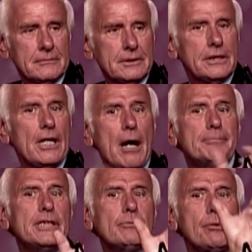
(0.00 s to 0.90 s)
The
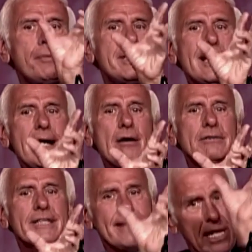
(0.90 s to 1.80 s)
object would be the
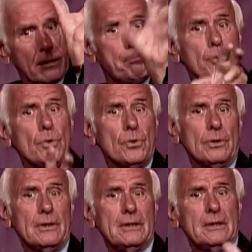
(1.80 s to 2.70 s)
house, and that'll
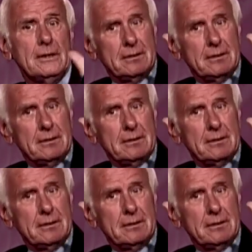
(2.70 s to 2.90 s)
pull.